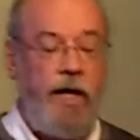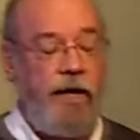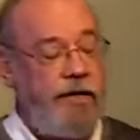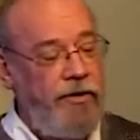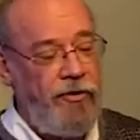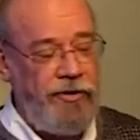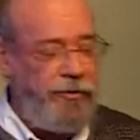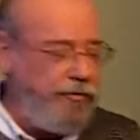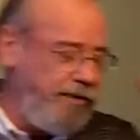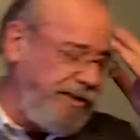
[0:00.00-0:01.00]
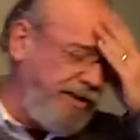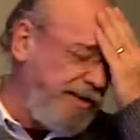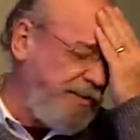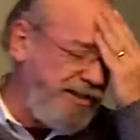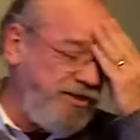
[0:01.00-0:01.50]
Now, I know, you know, we've heard a
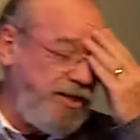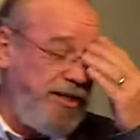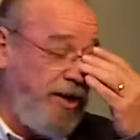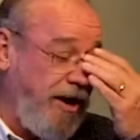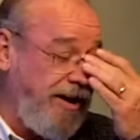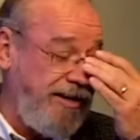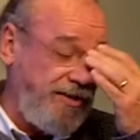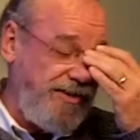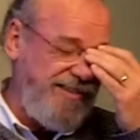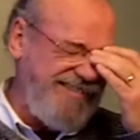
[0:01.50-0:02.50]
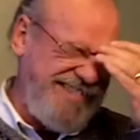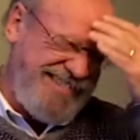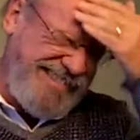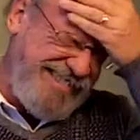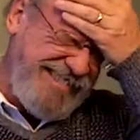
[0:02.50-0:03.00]
lot about Seahawks, you
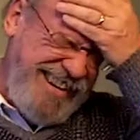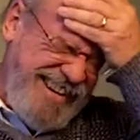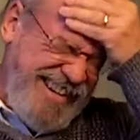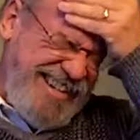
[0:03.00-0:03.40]
know.